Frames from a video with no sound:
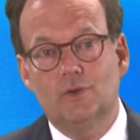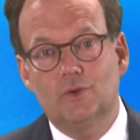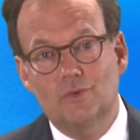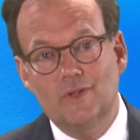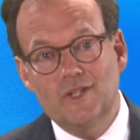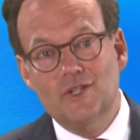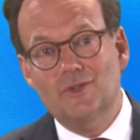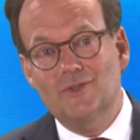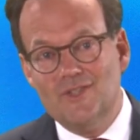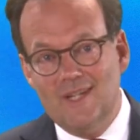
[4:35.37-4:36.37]
to reach
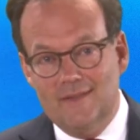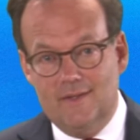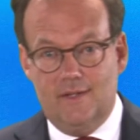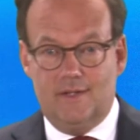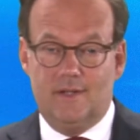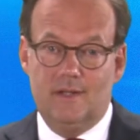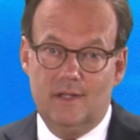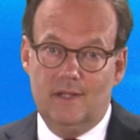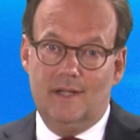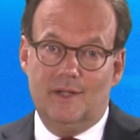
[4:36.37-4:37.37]
consensus
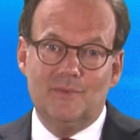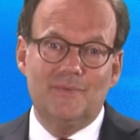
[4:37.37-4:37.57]
and